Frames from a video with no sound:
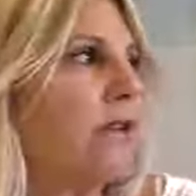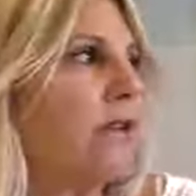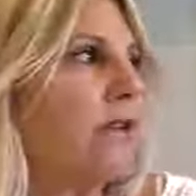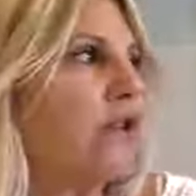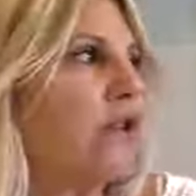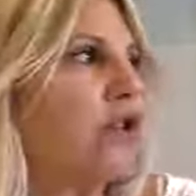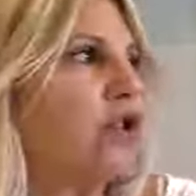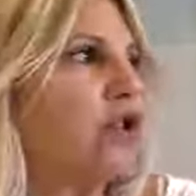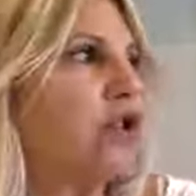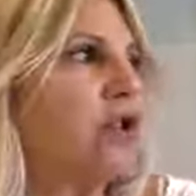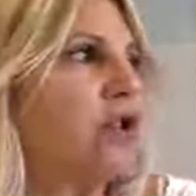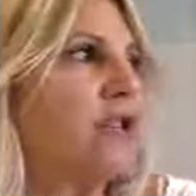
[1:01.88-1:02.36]

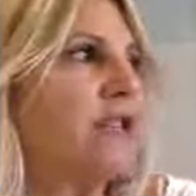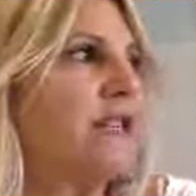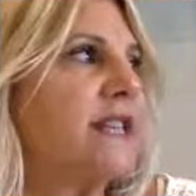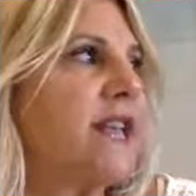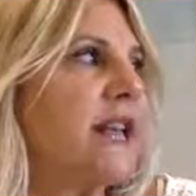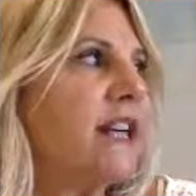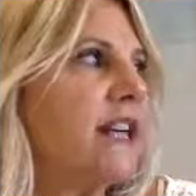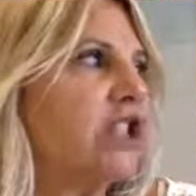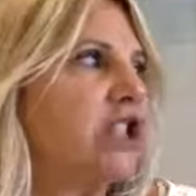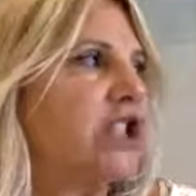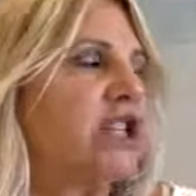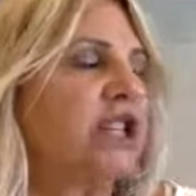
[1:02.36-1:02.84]
virtual
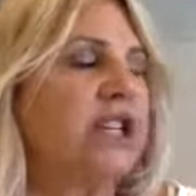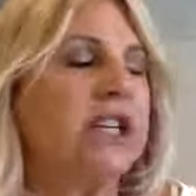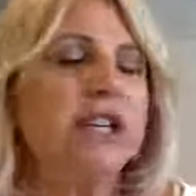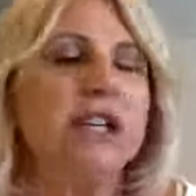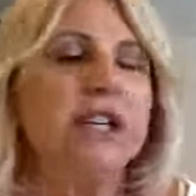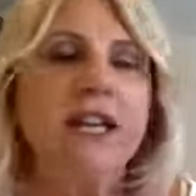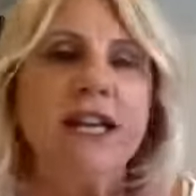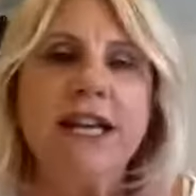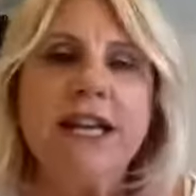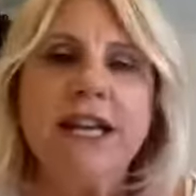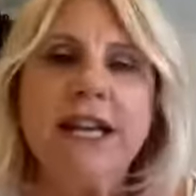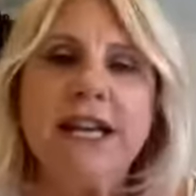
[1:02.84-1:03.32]
session
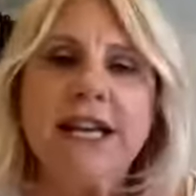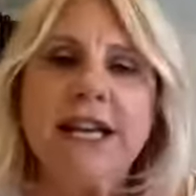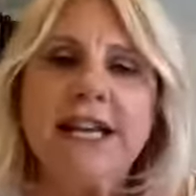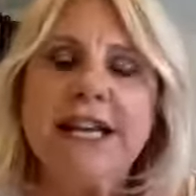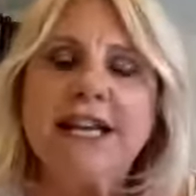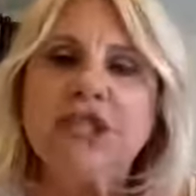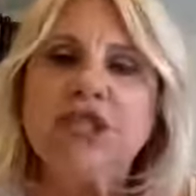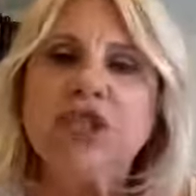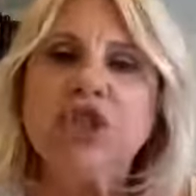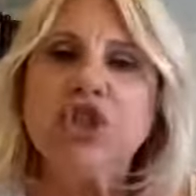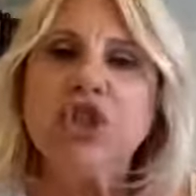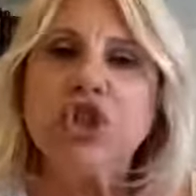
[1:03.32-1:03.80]

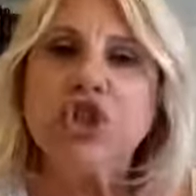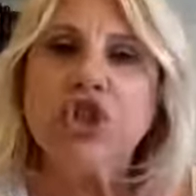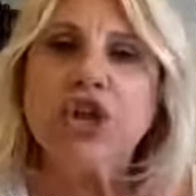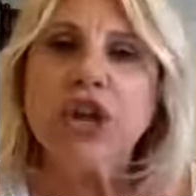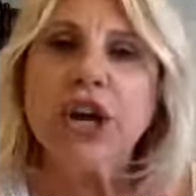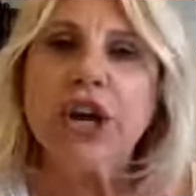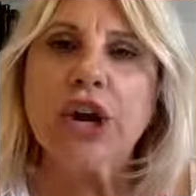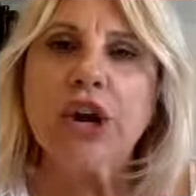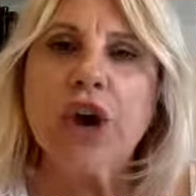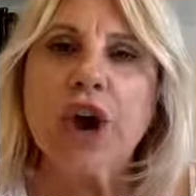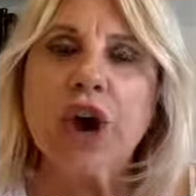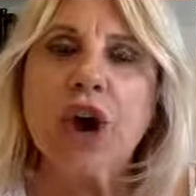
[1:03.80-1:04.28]
is to
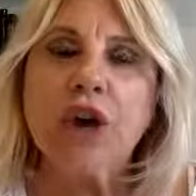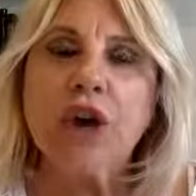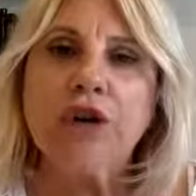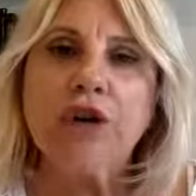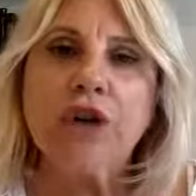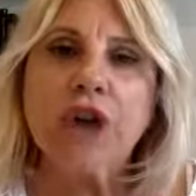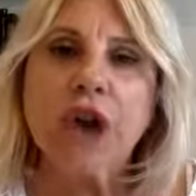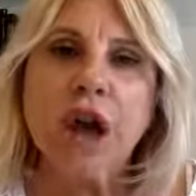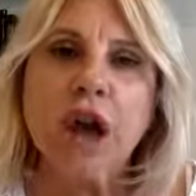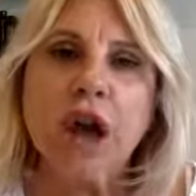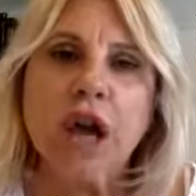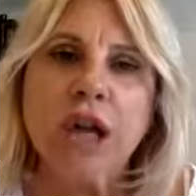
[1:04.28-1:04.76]
share our
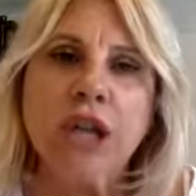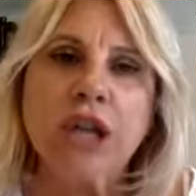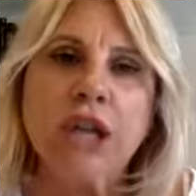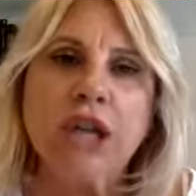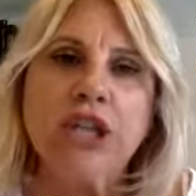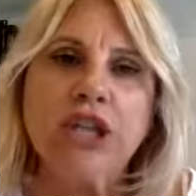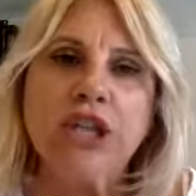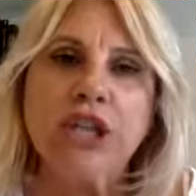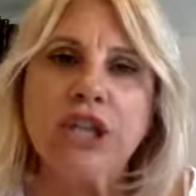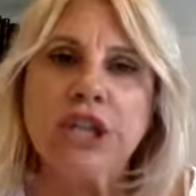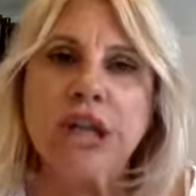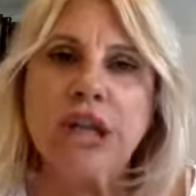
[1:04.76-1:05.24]

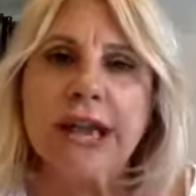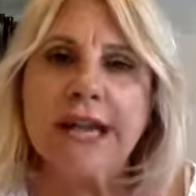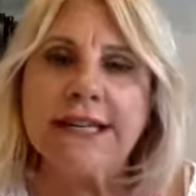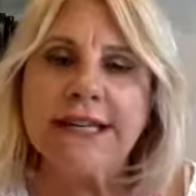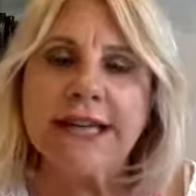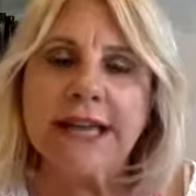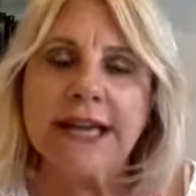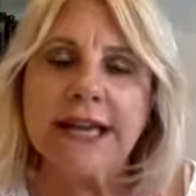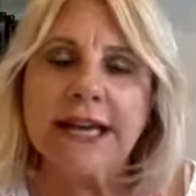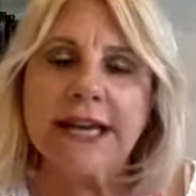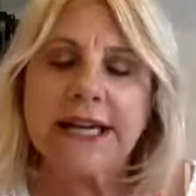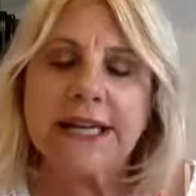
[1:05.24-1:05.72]
knowledge and
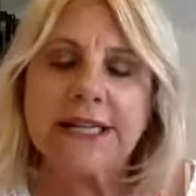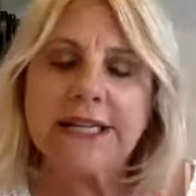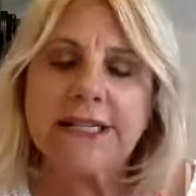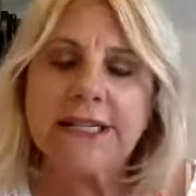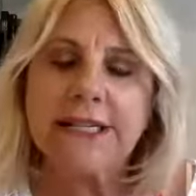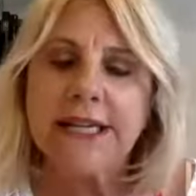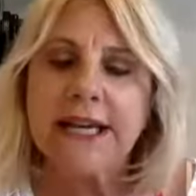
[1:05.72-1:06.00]
ideas